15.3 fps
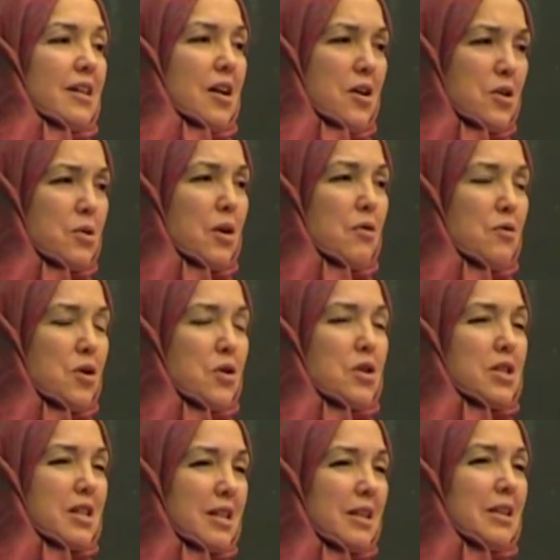also I've
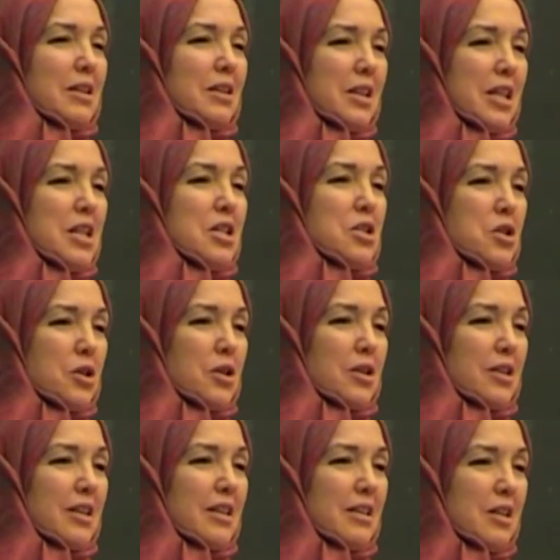noticed it's a little
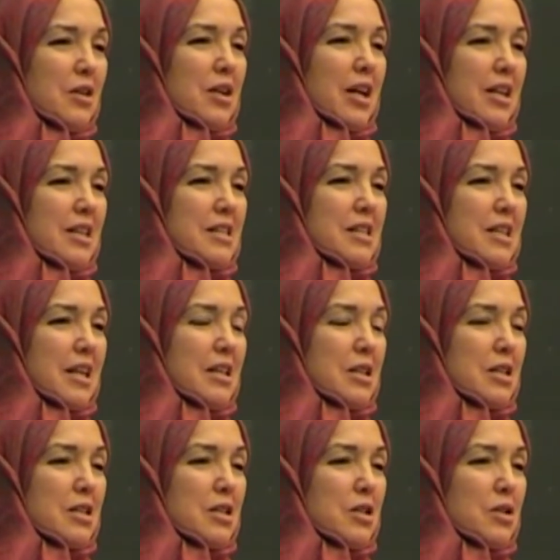easier in the United
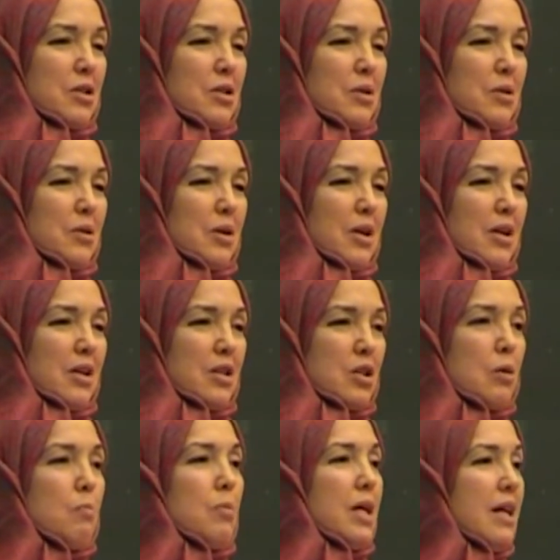States
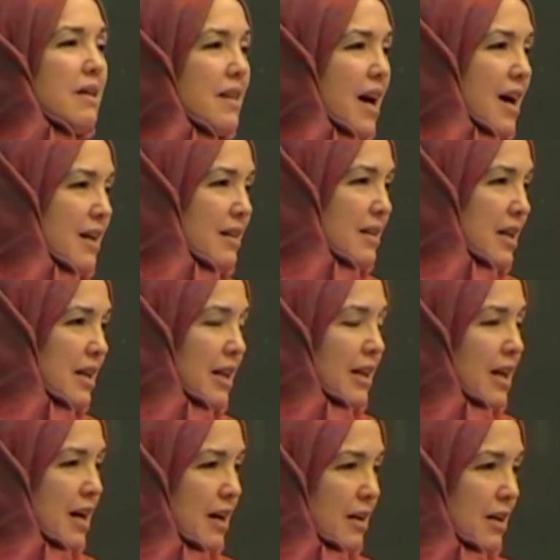to be that than
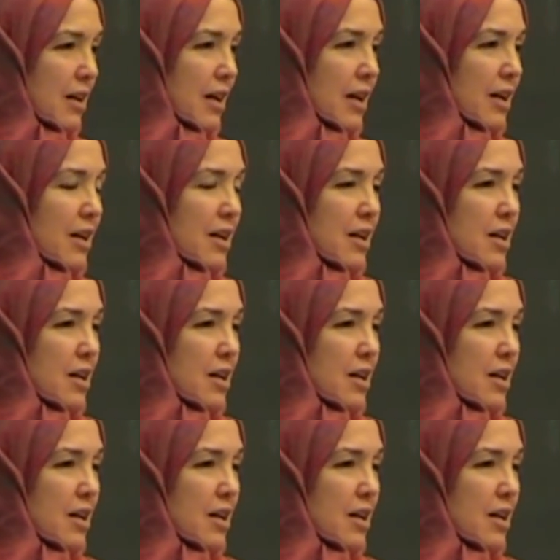in Canada.